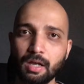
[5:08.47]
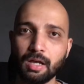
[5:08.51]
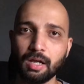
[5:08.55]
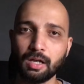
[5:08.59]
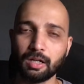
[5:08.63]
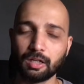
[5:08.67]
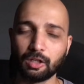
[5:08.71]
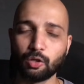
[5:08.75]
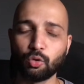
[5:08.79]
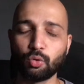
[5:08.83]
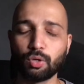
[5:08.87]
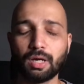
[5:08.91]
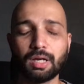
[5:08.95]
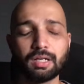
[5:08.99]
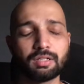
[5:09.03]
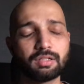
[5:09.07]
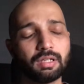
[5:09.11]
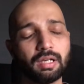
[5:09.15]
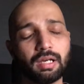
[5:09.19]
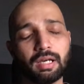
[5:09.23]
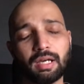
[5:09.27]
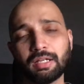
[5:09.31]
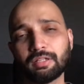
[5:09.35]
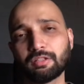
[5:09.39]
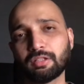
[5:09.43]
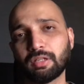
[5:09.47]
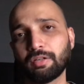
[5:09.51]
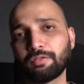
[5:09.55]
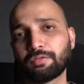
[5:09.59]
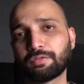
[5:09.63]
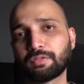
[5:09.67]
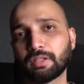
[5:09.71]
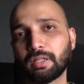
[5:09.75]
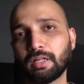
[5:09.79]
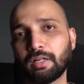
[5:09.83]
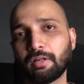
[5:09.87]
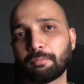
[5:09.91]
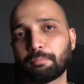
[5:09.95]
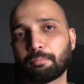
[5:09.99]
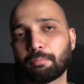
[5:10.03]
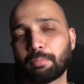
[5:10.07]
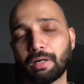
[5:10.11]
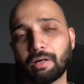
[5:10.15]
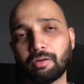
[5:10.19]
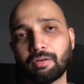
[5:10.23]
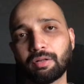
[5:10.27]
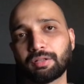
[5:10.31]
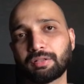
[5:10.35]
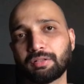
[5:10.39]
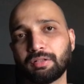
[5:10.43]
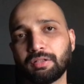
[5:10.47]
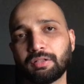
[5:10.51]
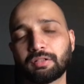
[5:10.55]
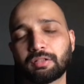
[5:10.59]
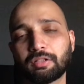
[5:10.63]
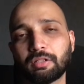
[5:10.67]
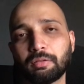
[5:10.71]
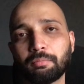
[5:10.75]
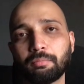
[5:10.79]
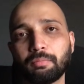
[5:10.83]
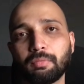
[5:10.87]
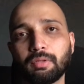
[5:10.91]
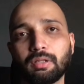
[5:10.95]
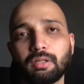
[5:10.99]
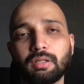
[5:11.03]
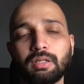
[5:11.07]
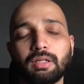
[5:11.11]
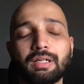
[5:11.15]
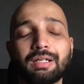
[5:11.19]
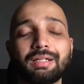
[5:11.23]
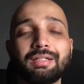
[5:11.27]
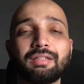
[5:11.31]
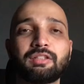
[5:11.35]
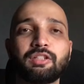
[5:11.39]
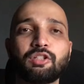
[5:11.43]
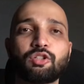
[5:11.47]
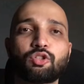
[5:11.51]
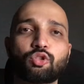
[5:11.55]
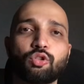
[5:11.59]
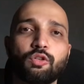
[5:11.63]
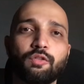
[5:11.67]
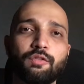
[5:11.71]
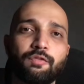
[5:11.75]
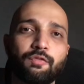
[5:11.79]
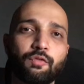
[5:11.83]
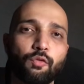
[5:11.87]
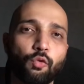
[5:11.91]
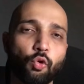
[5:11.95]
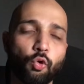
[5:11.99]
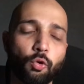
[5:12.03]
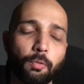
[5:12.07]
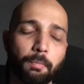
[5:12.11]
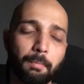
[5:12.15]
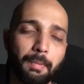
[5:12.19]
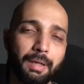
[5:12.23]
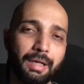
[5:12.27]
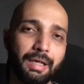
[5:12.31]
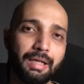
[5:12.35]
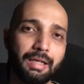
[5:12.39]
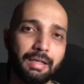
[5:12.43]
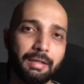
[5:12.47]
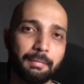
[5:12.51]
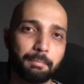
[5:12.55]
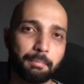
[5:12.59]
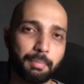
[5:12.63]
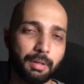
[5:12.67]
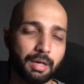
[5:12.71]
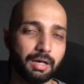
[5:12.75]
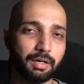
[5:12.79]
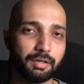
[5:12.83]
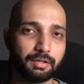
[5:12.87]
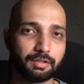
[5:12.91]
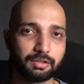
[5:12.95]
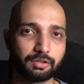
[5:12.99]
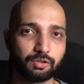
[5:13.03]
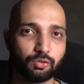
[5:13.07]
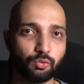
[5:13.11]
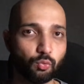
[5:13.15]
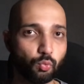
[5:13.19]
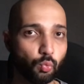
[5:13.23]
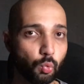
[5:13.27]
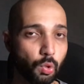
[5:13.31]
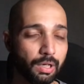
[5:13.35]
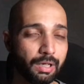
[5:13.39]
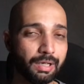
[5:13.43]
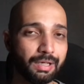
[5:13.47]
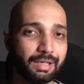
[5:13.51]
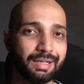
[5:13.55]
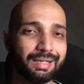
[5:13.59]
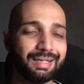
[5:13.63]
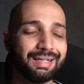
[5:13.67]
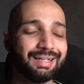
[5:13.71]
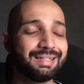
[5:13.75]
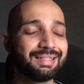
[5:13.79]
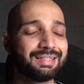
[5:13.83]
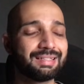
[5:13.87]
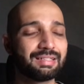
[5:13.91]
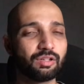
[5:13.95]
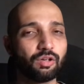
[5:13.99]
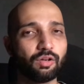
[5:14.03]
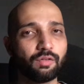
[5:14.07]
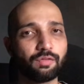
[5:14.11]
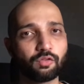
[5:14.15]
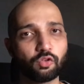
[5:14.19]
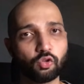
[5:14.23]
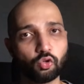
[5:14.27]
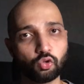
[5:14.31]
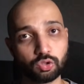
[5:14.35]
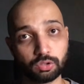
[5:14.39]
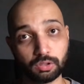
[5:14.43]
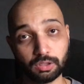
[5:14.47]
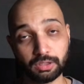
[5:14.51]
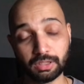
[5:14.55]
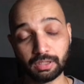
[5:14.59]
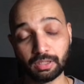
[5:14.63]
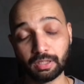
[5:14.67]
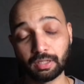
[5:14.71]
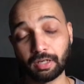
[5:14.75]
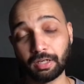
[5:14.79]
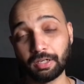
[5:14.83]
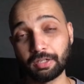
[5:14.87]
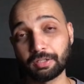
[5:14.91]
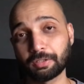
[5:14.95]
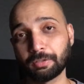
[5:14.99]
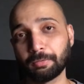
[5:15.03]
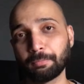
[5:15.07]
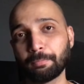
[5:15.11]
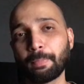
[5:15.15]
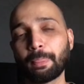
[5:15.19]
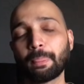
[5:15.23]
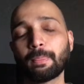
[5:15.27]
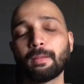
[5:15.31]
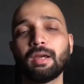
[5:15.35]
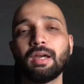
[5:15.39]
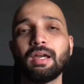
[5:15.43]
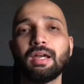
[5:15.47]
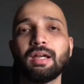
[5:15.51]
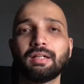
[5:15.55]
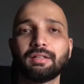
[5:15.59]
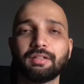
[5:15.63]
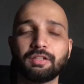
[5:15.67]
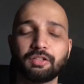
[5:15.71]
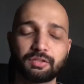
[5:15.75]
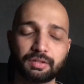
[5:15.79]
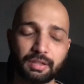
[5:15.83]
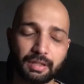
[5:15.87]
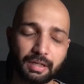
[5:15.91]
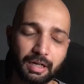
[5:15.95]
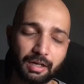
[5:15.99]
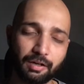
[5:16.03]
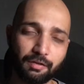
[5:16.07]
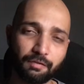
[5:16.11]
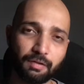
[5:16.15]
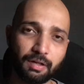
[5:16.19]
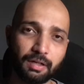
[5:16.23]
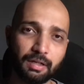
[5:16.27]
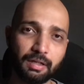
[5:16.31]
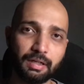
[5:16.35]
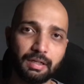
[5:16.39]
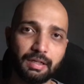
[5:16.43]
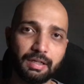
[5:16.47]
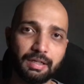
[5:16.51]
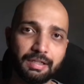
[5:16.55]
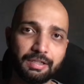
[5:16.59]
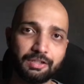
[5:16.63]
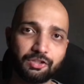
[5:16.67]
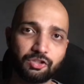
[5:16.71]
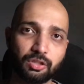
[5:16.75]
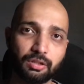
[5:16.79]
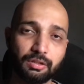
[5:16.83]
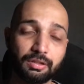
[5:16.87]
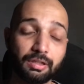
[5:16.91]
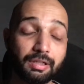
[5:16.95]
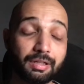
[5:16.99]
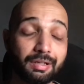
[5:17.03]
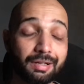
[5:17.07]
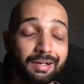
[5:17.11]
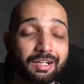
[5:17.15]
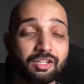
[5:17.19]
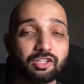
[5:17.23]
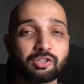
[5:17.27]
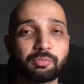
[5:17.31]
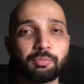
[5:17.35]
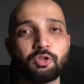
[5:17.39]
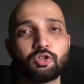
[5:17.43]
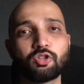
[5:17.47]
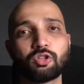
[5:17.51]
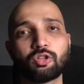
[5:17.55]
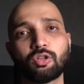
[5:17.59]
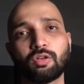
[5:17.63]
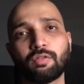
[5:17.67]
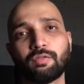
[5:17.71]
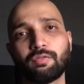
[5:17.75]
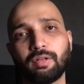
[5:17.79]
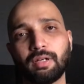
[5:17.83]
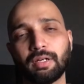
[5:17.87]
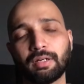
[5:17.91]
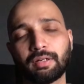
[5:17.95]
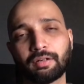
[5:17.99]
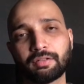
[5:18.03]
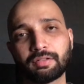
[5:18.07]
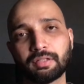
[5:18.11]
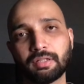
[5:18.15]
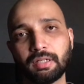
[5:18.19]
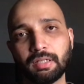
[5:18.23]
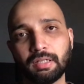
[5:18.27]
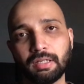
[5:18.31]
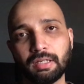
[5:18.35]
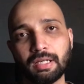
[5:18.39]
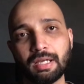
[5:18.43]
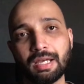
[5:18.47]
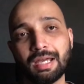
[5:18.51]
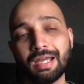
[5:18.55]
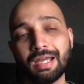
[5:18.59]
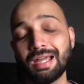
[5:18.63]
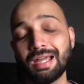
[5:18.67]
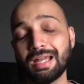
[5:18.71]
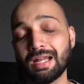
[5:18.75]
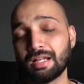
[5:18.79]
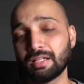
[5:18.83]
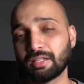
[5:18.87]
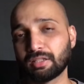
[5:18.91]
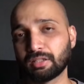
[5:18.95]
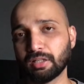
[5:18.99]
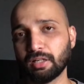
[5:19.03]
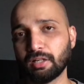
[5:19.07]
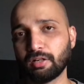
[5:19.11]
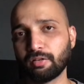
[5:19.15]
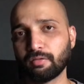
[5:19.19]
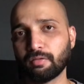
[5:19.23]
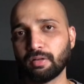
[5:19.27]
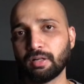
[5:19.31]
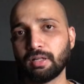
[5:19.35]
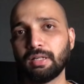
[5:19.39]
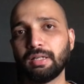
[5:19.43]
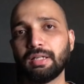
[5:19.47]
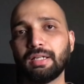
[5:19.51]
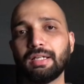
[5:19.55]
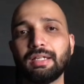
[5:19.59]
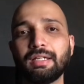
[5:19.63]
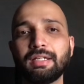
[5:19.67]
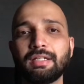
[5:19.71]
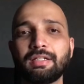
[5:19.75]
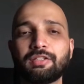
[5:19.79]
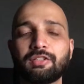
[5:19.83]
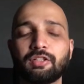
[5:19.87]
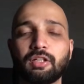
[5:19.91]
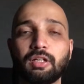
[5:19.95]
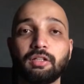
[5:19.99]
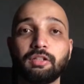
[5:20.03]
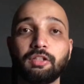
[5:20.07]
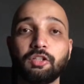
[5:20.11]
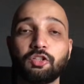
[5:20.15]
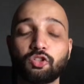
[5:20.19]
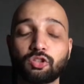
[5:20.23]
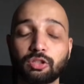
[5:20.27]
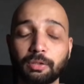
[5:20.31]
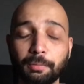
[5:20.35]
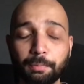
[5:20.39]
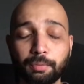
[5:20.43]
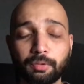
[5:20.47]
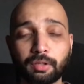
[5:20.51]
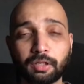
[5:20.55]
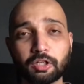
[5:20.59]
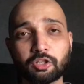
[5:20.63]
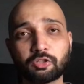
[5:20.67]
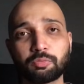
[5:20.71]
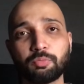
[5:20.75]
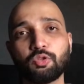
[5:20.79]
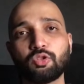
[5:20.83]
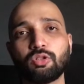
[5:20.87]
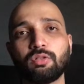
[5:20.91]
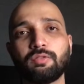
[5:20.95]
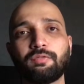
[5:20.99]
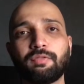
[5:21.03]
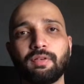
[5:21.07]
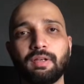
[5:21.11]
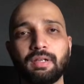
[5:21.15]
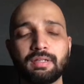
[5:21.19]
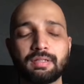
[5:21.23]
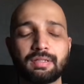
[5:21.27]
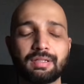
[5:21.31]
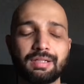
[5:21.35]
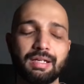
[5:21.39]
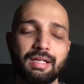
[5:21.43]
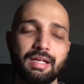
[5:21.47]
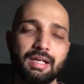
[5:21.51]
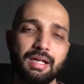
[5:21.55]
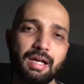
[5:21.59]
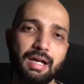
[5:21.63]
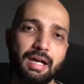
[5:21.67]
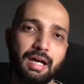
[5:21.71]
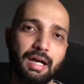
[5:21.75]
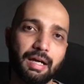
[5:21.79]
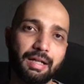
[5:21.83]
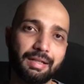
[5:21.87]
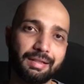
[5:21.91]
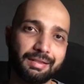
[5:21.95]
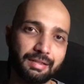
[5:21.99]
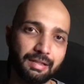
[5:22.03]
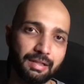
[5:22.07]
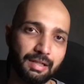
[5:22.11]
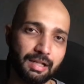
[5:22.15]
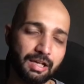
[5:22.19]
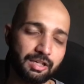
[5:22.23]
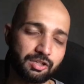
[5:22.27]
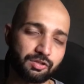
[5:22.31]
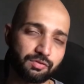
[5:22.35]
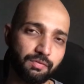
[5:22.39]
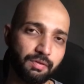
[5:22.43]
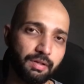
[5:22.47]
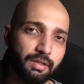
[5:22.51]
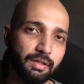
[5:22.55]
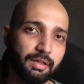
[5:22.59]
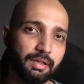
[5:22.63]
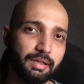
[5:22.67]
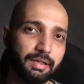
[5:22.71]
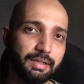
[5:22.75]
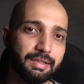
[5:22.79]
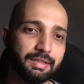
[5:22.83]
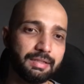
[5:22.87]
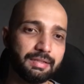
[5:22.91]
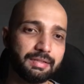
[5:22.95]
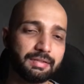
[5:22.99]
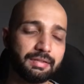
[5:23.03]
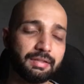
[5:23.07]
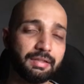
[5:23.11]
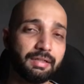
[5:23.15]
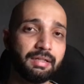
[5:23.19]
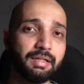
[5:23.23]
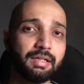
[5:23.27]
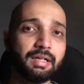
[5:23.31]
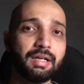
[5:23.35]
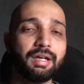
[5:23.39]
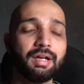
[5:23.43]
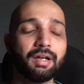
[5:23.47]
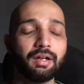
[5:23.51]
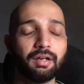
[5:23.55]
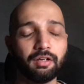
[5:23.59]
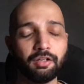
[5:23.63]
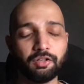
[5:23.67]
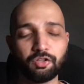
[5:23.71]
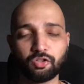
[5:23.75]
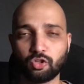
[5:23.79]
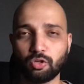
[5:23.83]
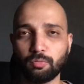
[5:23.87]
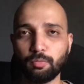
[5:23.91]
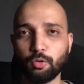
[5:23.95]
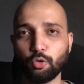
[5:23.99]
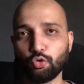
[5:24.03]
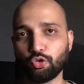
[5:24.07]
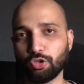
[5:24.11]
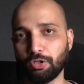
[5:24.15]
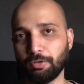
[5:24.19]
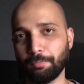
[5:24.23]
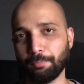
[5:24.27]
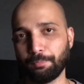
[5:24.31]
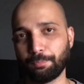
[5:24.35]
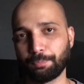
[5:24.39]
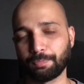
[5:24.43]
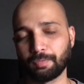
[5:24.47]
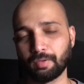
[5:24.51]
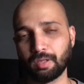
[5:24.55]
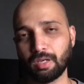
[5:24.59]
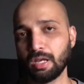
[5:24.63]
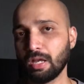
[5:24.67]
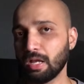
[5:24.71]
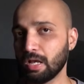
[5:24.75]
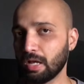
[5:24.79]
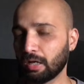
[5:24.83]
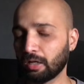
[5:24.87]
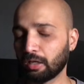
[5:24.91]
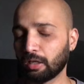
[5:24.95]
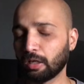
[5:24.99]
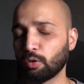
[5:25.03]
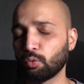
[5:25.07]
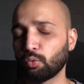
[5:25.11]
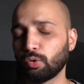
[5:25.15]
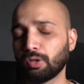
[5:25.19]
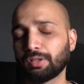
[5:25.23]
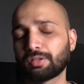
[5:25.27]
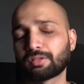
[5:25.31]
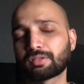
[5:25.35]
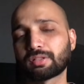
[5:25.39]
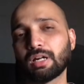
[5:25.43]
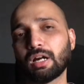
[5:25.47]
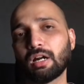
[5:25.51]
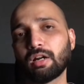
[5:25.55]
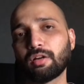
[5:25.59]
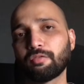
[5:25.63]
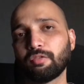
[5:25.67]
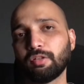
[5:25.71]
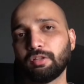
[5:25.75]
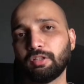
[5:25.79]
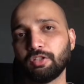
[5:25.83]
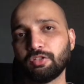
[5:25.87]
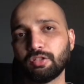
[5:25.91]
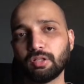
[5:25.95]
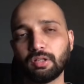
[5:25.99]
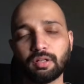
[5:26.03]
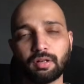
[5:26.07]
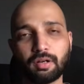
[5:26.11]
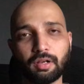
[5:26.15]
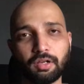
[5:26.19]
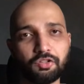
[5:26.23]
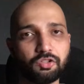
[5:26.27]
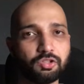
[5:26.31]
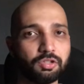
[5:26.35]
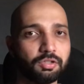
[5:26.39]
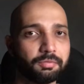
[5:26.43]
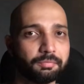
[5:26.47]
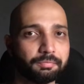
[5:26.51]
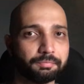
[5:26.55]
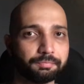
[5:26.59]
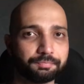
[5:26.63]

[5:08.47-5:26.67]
Now, as I've said, power system consists of four main parts. One is, of course, the generation. The second one is the transmission of electricity. Third one is the sub-transmission phase. And the last one is the distribution. Now, let's start with the generation.